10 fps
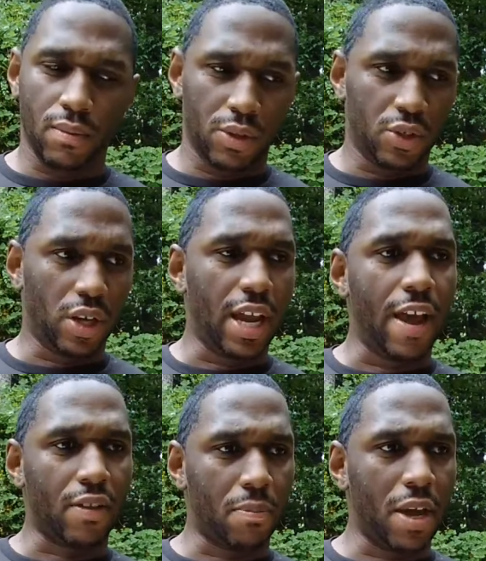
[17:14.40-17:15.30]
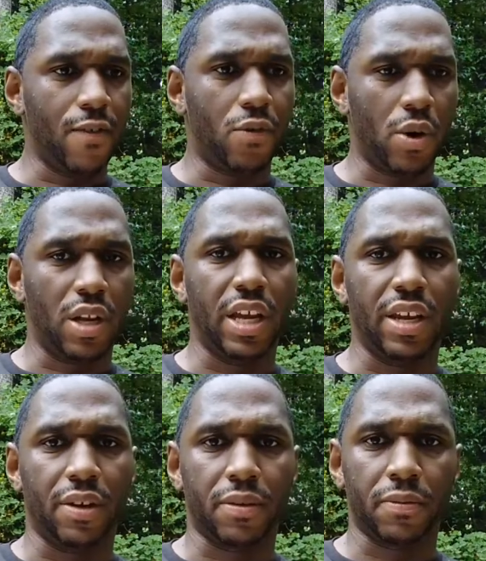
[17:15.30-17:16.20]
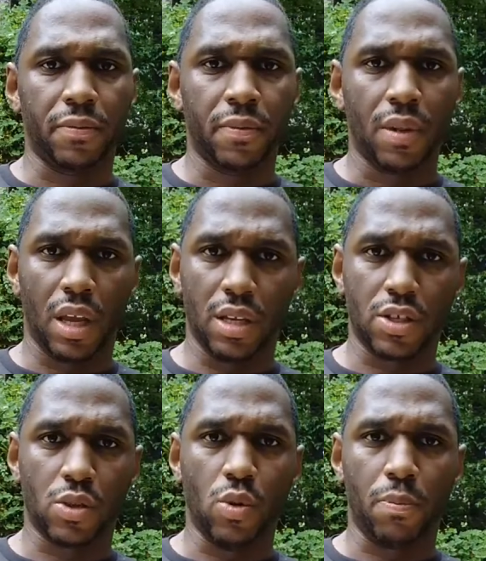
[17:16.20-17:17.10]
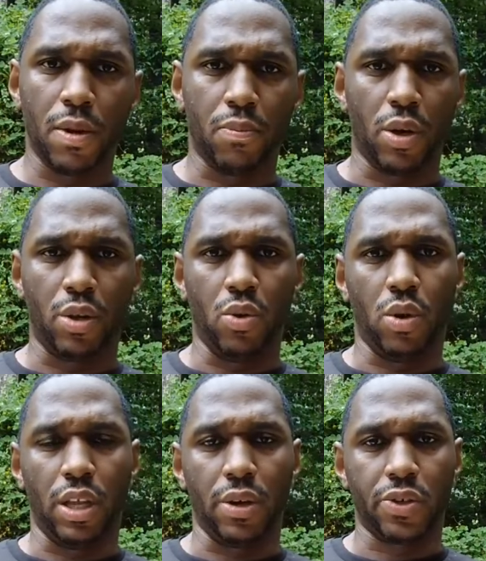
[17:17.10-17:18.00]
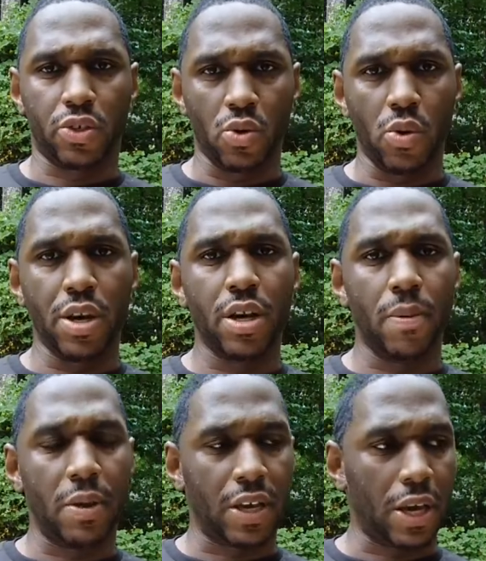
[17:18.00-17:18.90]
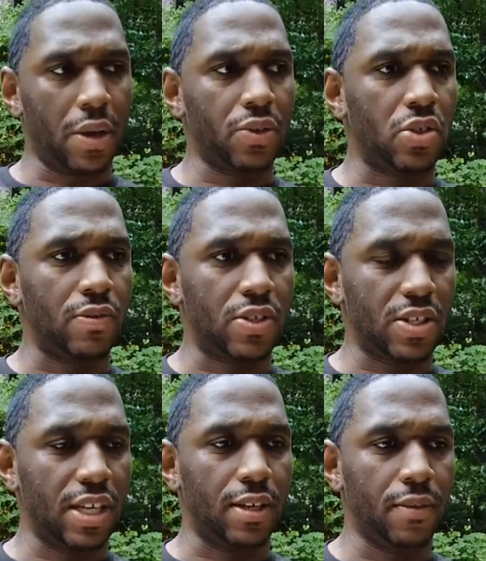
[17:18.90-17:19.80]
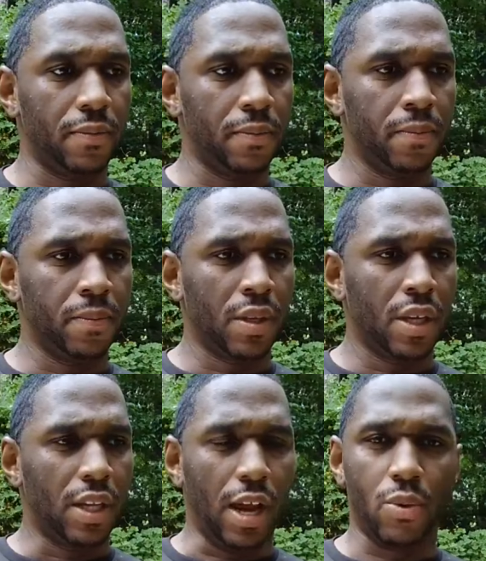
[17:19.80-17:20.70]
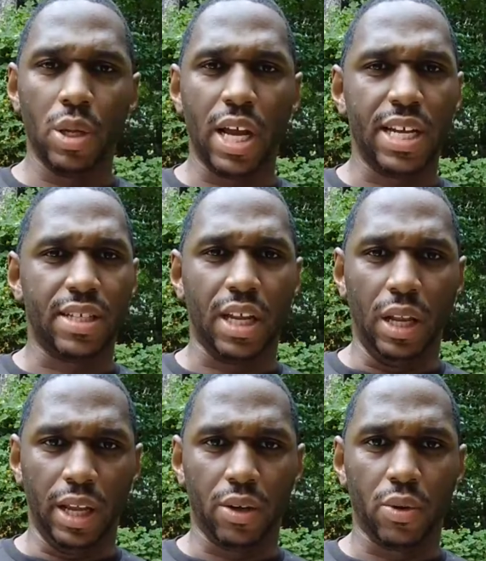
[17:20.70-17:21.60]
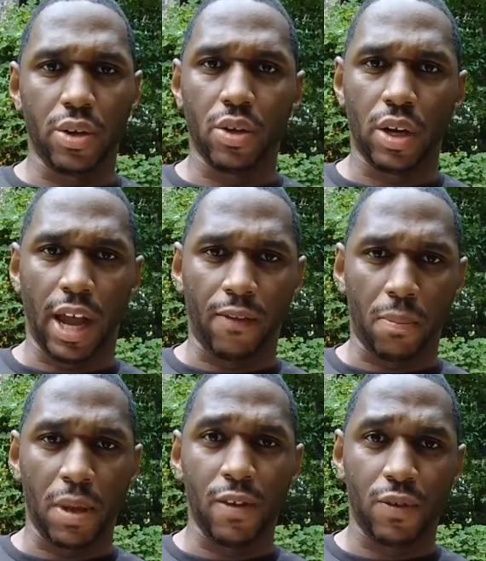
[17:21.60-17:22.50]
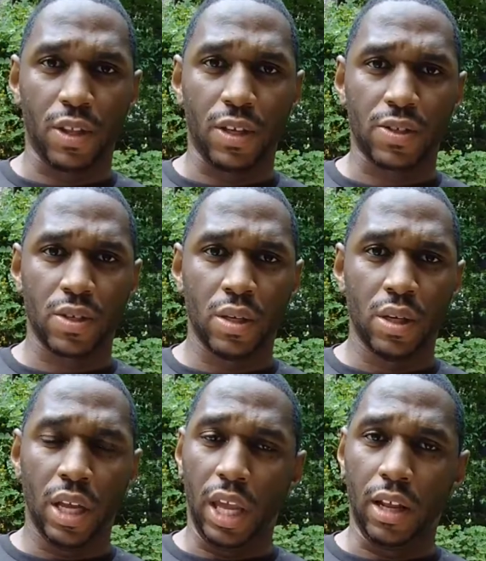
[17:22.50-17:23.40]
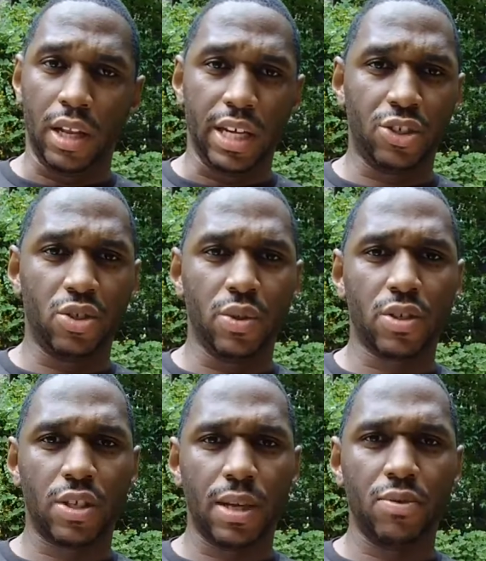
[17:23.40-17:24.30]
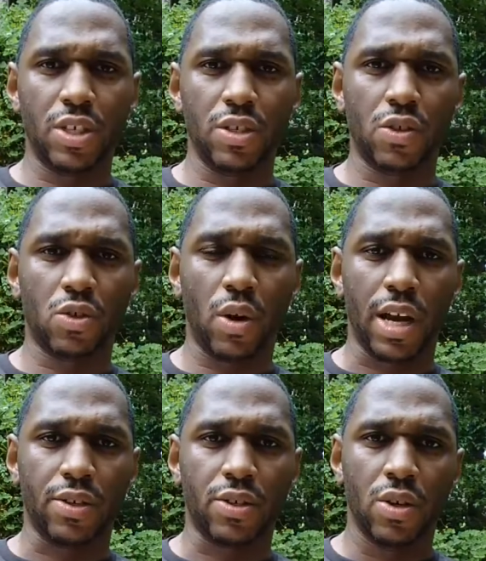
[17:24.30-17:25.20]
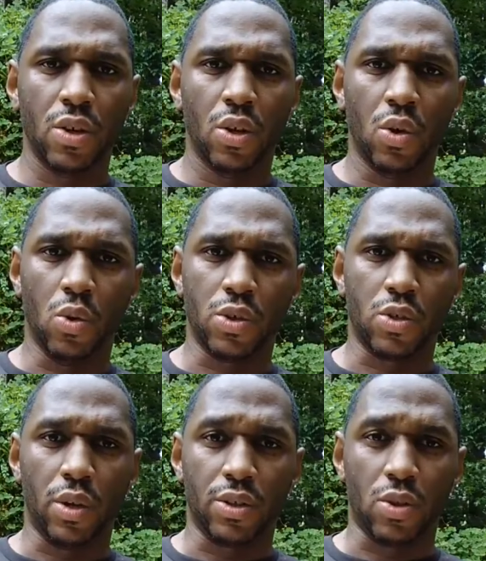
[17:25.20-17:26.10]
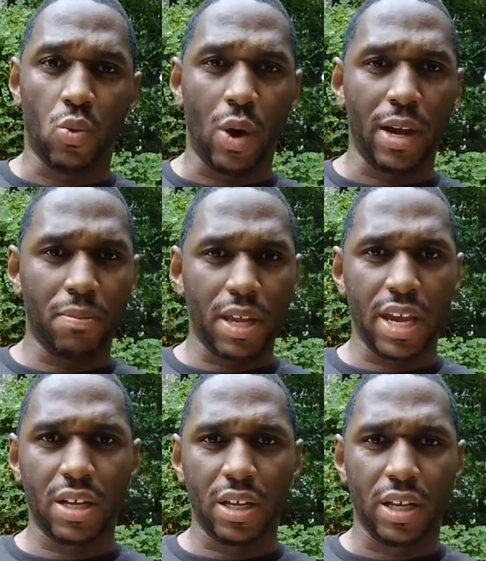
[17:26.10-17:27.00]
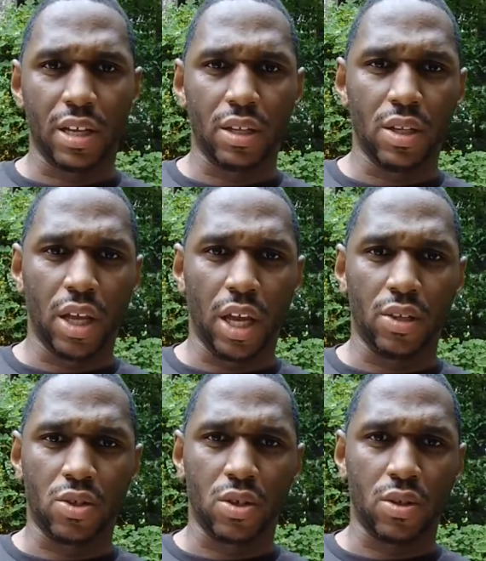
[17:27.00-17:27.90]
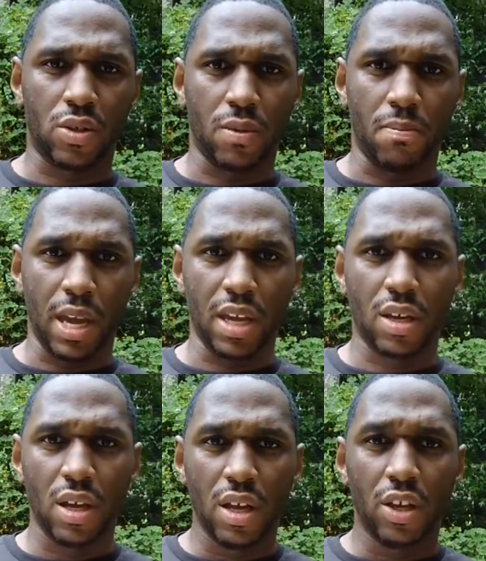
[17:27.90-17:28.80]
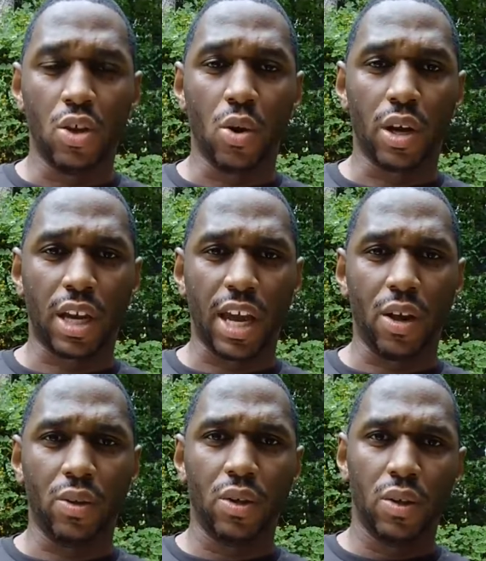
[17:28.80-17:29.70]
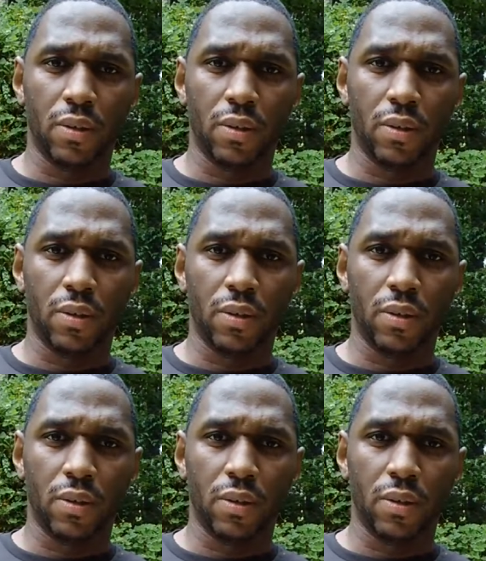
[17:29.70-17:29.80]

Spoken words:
But you're going to have to pay for it later. And this is what people are doing. They are storing up accounts of sin, not realizing that later on you're going to have to pay for this. And unless you accept Jesus Christ, who is going to wipe that clean and to make your account